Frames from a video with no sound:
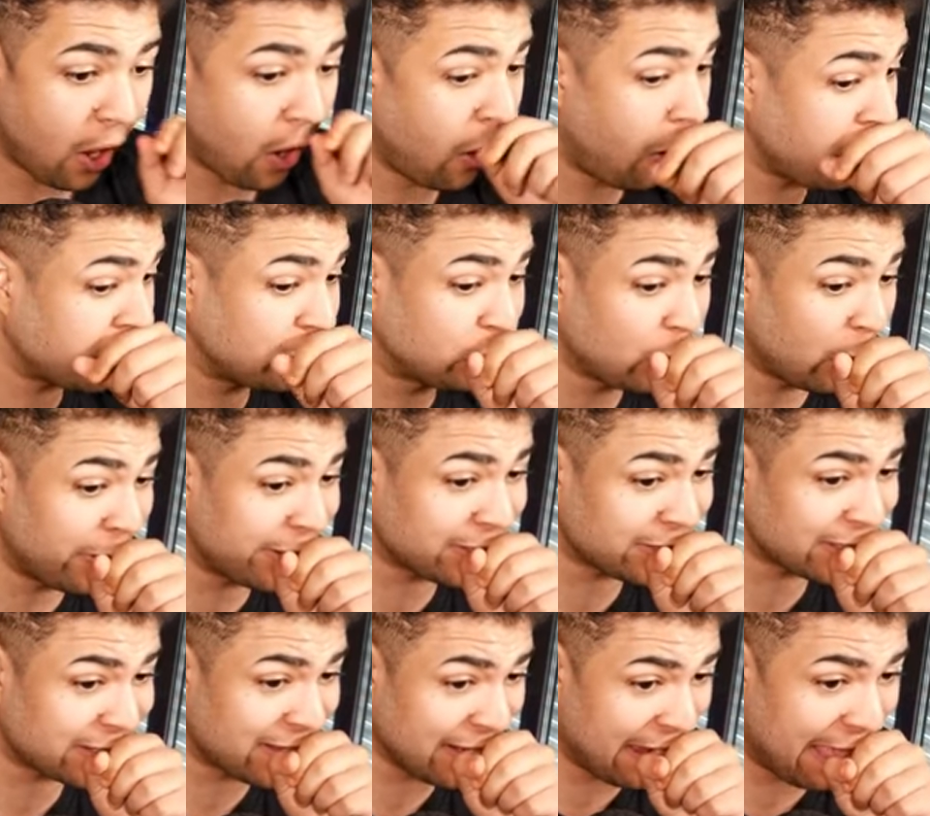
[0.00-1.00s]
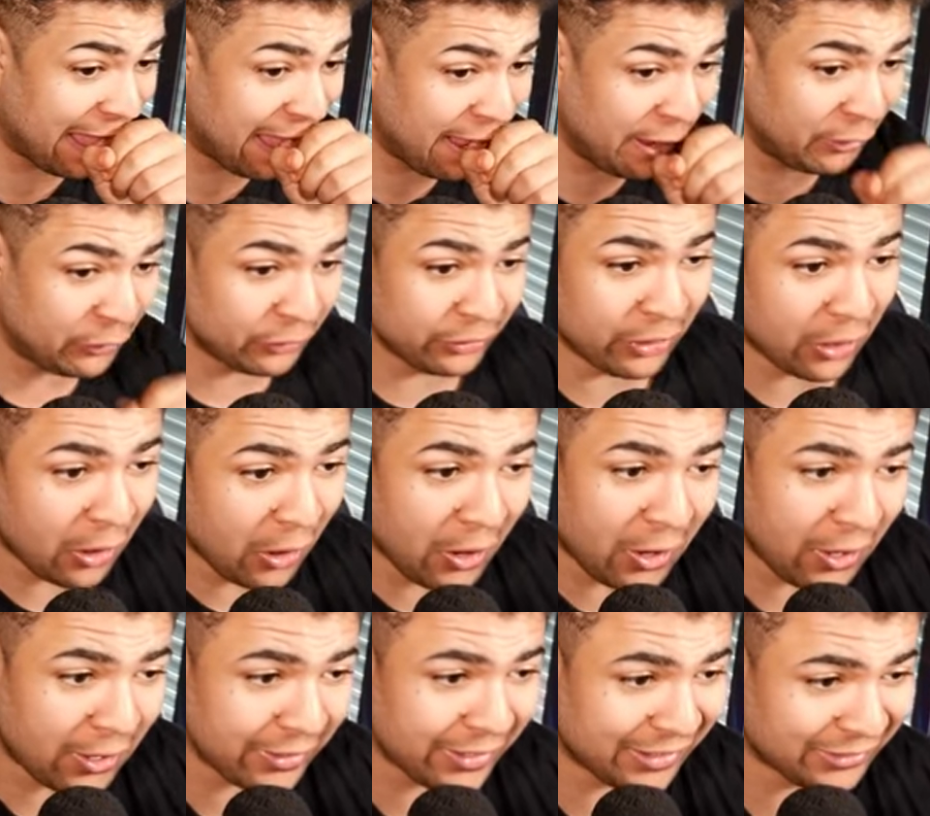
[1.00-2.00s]
Doink the Clown.
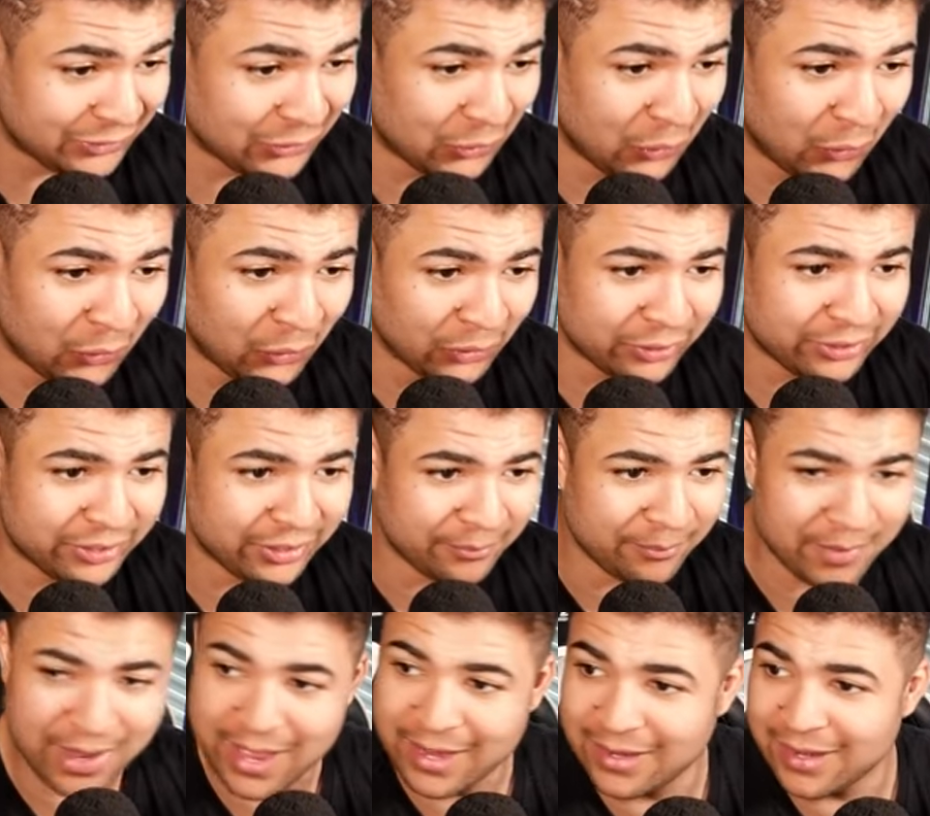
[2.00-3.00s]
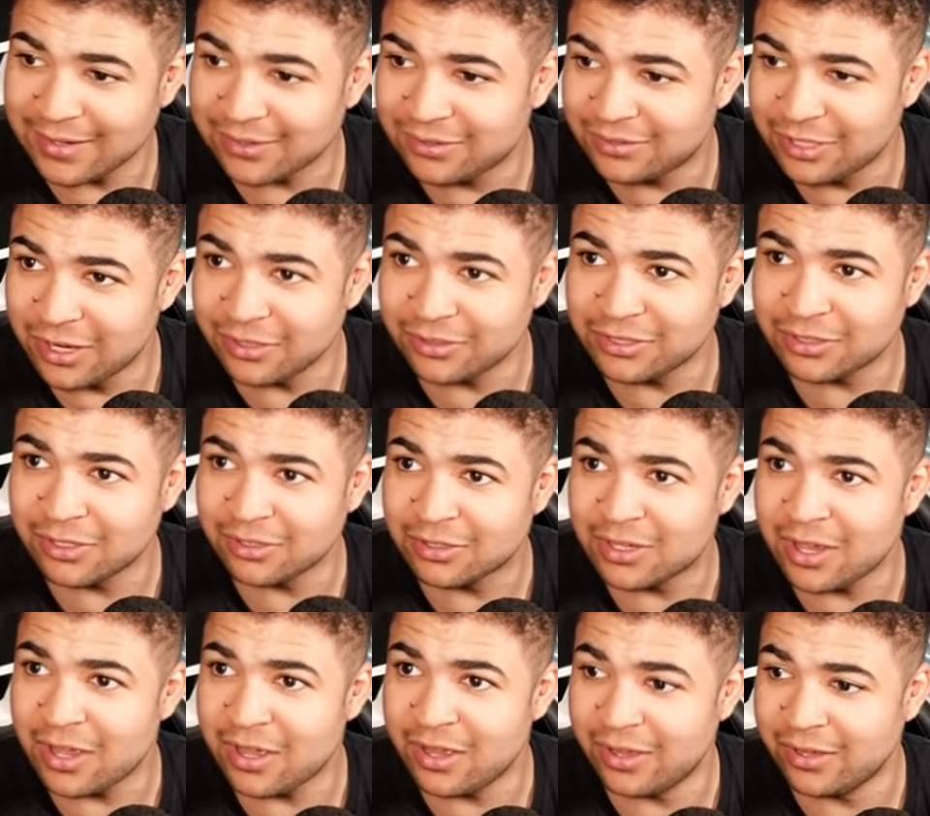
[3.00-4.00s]
Oh, that's awesome, man. That's such a good
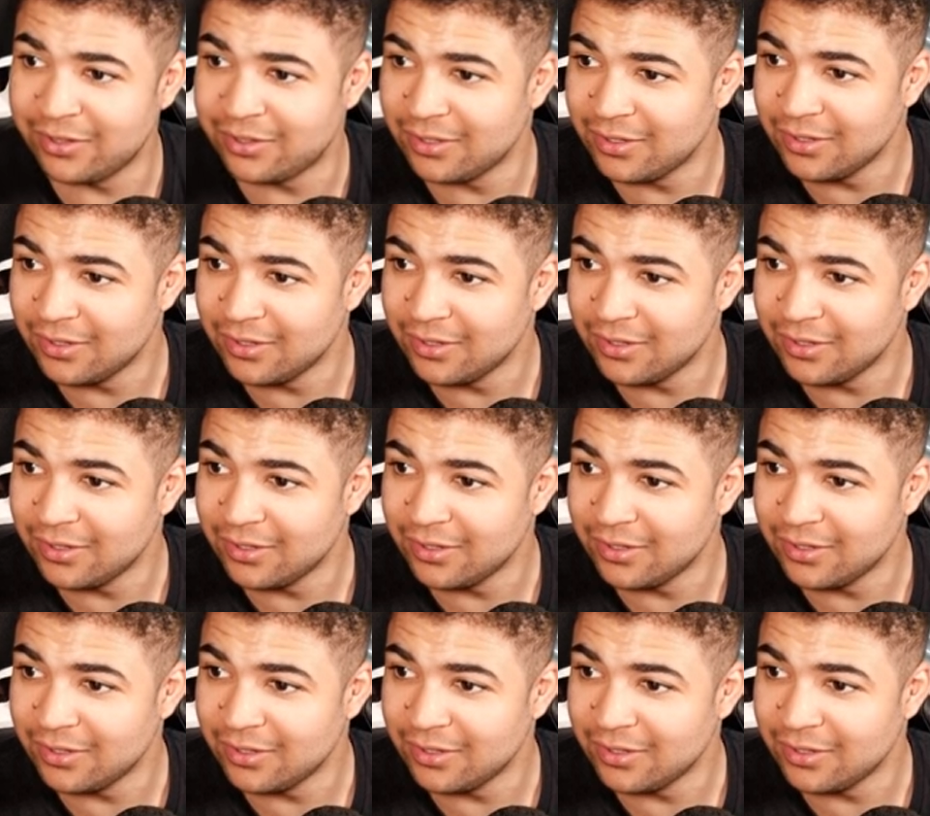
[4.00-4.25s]
card.